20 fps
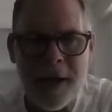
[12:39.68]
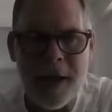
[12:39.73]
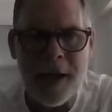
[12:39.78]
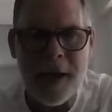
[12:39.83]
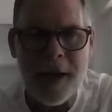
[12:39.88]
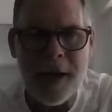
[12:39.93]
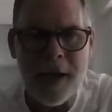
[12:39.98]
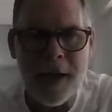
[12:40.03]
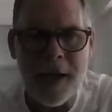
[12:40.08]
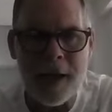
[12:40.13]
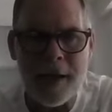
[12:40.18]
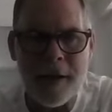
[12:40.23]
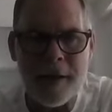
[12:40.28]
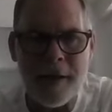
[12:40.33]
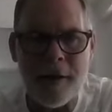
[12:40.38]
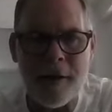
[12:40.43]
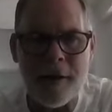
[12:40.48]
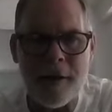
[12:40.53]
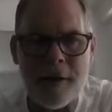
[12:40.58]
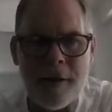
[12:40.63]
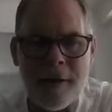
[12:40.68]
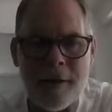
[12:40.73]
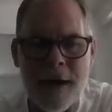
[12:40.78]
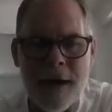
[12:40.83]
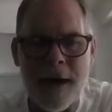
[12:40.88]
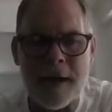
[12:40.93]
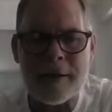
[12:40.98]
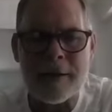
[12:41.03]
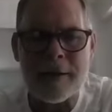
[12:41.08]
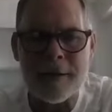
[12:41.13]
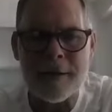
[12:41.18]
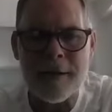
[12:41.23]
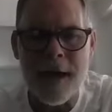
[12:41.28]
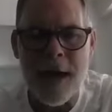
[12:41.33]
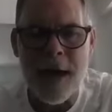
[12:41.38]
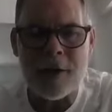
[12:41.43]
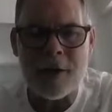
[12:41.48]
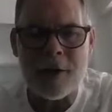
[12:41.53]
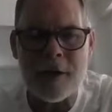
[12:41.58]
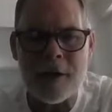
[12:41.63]
and that's
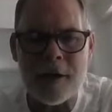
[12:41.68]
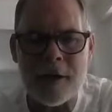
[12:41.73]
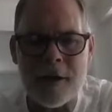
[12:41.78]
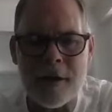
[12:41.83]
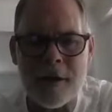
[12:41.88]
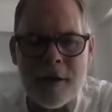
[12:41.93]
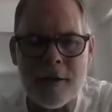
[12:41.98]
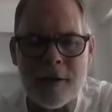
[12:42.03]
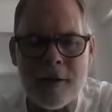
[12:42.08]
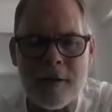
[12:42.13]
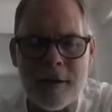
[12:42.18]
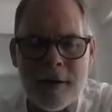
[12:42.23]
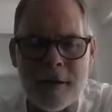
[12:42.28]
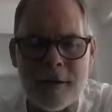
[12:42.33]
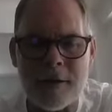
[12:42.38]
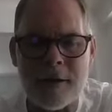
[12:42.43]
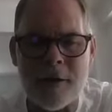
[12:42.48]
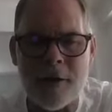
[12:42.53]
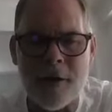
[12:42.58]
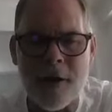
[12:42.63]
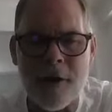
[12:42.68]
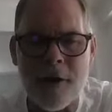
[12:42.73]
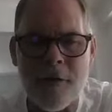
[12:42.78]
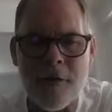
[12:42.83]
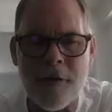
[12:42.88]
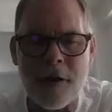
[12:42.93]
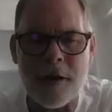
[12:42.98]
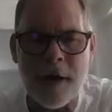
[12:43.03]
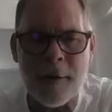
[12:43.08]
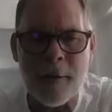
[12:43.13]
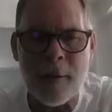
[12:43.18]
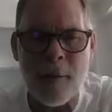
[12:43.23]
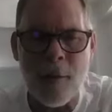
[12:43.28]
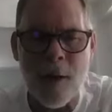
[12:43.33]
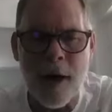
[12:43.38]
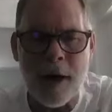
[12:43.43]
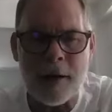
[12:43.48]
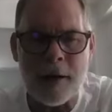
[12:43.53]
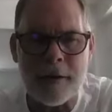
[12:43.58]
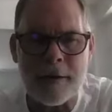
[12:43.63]
actually considered unfair labor
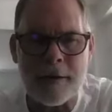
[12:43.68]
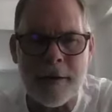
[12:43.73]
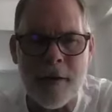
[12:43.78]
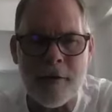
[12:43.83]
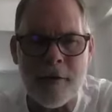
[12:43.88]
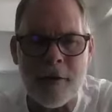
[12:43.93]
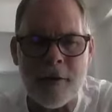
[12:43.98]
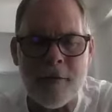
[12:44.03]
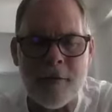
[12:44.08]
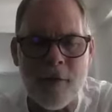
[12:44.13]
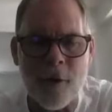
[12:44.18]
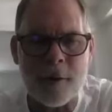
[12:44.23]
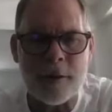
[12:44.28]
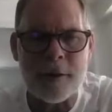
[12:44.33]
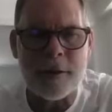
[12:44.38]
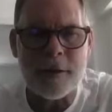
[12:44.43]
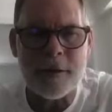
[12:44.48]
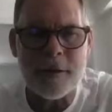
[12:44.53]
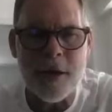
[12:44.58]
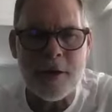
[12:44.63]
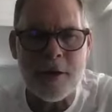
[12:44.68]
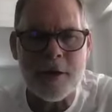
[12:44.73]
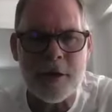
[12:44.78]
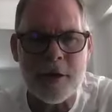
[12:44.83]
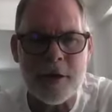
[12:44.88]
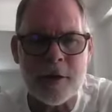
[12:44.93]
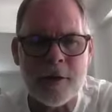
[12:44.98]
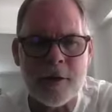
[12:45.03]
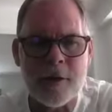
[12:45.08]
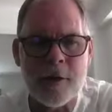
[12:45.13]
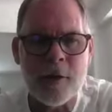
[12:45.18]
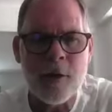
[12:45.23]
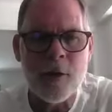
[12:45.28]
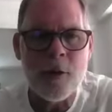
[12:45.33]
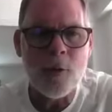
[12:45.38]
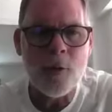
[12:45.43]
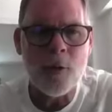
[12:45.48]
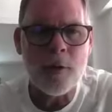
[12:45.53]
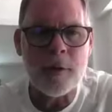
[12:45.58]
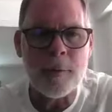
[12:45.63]
practice, having a formal discussion
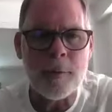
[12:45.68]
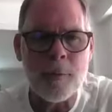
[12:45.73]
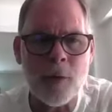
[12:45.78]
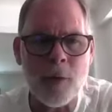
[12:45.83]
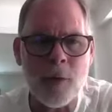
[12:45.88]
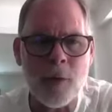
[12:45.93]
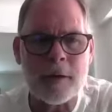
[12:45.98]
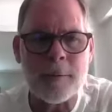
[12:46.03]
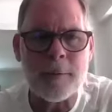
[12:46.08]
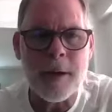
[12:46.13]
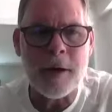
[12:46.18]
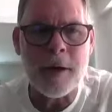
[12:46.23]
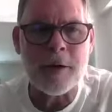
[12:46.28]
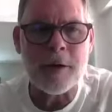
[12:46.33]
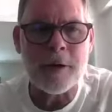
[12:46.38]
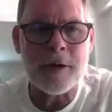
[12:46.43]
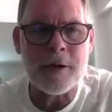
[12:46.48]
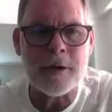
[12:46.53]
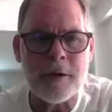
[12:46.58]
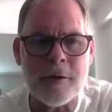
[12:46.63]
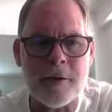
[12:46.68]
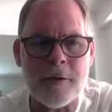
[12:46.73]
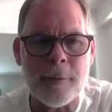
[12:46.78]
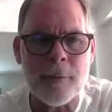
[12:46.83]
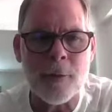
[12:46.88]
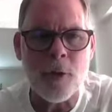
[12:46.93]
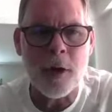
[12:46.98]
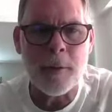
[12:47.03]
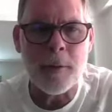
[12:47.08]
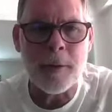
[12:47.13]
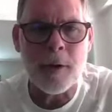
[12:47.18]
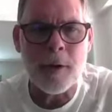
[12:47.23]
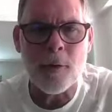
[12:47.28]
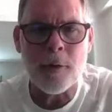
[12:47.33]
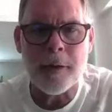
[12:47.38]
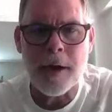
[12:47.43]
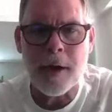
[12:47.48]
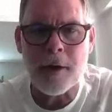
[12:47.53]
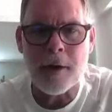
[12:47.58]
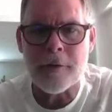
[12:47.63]
with employees about conditions of employment
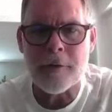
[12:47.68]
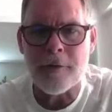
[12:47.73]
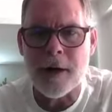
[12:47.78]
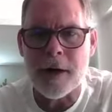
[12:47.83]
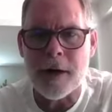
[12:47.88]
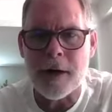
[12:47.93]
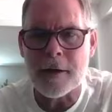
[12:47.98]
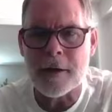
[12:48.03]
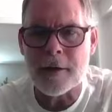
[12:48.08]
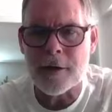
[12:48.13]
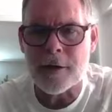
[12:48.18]
without inviting